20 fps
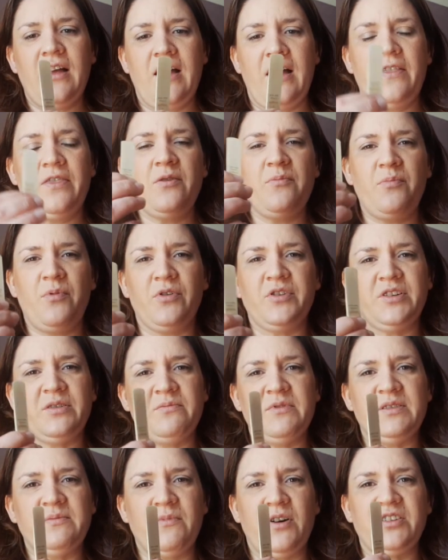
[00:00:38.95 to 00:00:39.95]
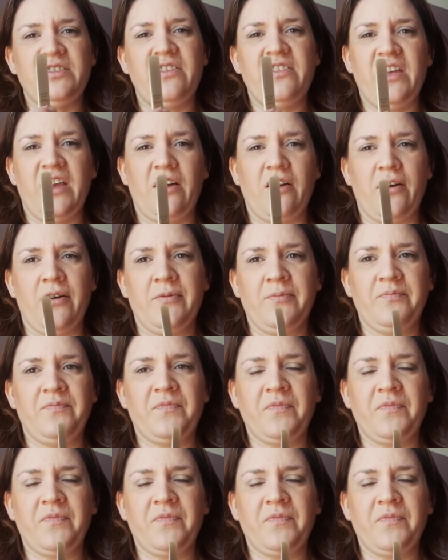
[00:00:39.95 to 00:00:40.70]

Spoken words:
and the bottom is much thicker.